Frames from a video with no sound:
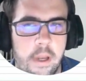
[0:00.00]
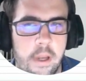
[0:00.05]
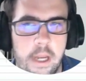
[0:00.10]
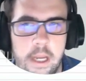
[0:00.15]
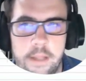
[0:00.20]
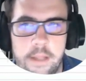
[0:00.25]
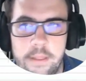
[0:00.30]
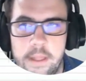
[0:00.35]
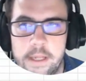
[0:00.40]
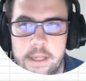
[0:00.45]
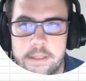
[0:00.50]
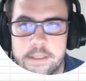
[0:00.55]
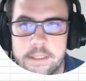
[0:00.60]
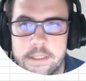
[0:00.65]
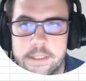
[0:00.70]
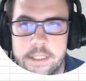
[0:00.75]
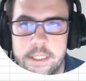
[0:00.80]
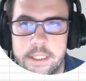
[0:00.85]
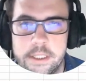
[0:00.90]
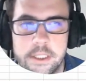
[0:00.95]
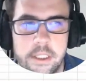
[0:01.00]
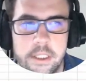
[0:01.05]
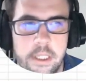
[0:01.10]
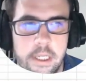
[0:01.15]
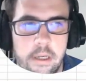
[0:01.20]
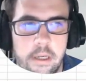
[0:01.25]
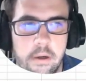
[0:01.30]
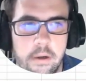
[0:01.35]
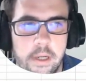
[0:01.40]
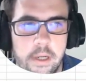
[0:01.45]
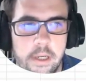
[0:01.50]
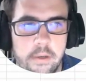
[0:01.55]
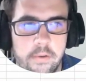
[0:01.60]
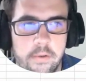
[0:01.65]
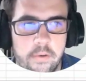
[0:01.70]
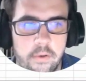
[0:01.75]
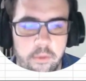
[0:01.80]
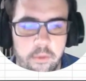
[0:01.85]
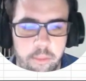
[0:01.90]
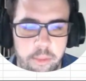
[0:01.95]
And that's essentially going
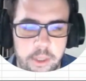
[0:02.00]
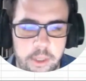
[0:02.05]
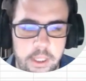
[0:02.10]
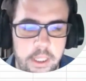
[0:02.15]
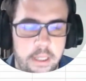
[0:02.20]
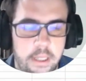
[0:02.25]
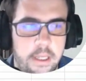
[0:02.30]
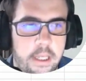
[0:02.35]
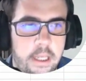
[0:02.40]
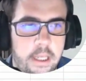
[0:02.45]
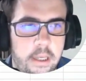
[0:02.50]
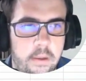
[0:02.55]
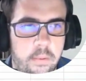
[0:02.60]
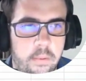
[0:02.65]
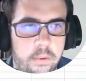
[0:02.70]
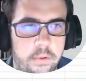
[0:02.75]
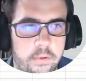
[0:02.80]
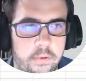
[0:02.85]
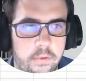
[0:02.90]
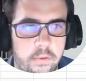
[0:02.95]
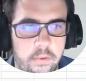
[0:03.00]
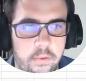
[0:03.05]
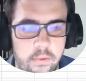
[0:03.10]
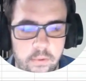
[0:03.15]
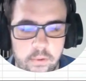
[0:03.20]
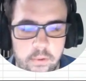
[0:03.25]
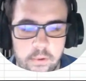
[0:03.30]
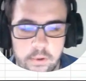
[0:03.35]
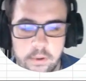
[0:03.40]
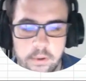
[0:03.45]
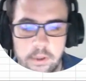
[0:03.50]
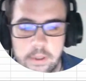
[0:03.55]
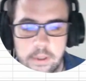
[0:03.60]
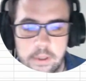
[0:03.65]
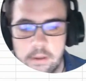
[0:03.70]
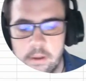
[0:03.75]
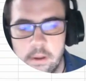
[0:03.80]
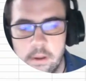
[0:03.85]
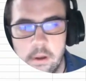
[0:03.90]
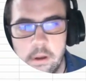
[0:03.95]
to be equal to,
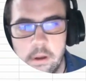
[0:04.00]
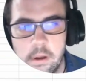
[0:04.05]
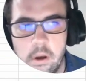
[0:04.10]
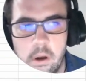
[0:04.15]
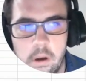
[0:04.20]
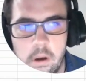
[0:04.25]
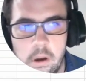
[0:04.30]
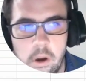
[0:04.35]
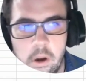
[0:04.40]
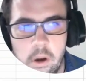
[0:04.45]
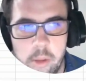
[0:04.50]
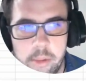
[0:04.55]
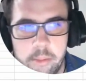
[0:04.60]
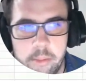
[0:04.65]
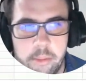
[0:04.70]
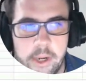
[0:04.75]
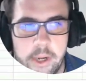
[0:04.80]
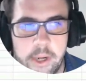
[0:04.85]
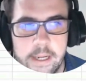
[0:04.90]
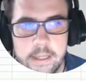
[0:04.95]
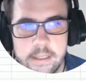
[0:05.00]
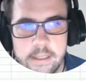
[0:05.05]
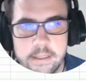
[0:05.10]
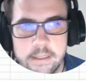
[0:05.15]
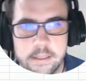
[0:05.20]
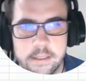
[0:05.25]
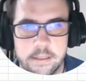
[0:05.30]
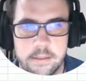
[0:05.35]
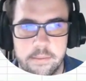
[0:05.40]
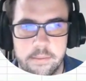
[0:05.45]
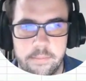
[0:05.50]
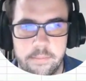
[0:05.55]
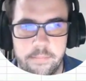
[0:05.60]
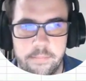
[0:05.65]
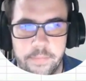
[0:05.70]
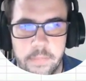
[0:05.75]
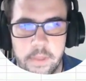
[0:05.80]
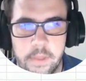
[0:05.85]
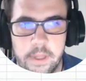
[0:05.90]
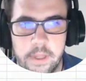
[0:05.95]
open brackets,
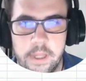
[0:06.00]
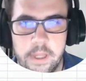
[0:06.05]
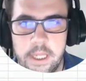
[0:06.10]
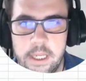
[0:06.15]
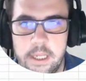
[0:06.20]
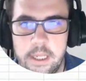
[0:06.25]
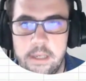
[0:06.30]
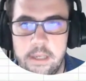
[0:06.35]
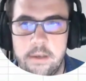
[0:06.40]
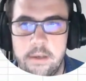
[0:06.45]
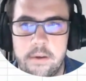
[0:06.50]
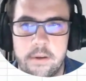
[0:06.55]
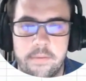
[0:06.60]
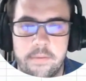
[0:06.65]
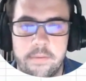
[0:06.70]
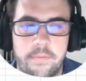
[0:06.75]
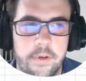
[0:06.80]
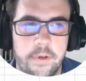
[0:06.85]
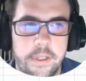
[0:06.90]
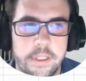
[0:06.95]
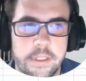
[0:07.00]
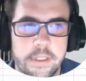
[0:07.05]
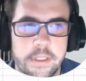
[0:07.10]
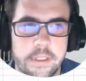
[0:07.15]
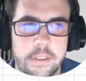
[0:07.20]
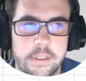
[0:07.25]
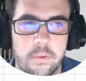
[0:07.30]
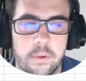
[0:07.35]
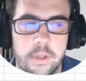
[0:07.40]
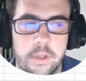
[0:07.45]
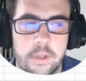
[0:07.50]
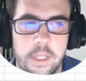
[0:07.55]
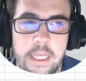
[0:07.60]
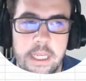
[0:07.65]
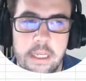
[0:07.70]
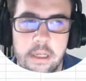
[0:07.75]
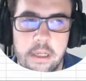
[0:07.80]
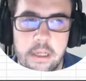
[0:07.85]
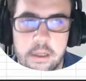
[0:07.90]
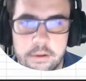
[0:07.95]
the difference or the
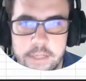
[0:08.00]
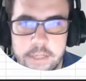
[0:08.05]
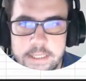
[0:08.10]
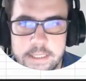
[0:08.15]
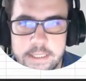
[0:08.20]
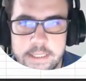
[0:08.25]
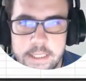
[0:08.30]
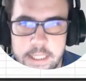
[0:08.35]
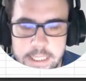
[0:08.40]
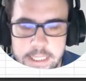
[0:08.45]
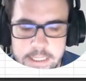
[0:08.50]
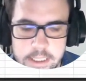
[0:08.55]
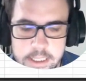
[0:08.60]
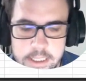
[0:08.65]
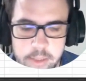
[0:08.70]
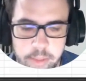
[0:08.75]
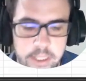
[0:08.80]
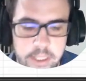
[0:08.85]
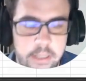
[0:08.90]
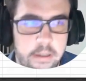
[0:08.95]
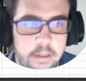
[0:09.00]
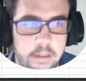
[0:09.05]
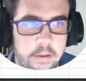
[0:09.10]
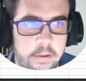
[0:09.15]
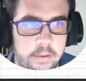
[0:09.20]
increase in ad spend